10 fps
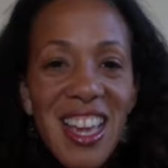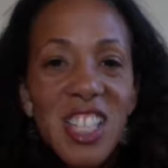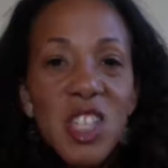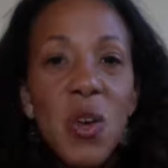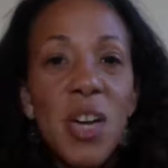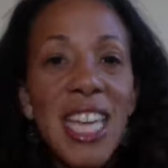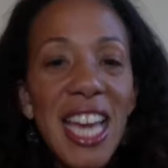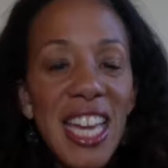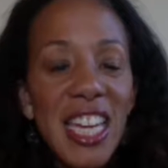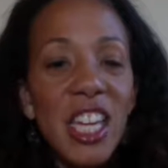So
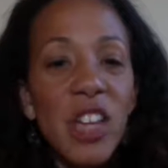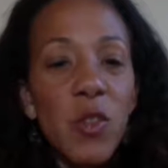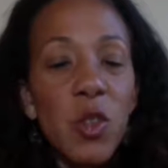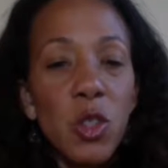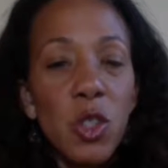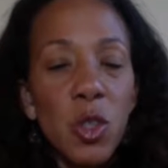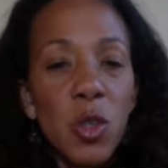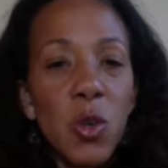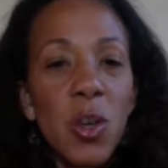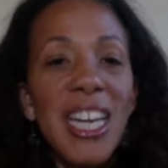again, if you
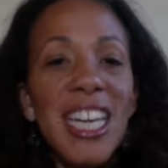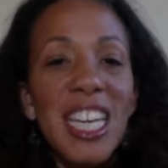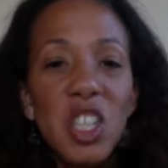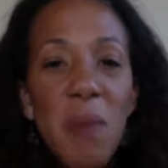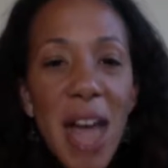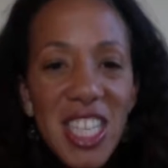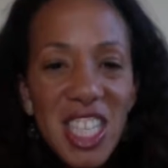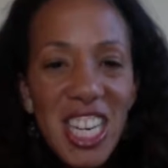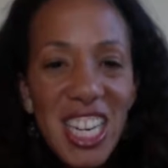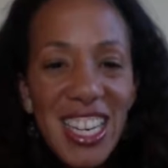do Kitchen
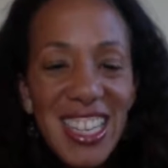Magic,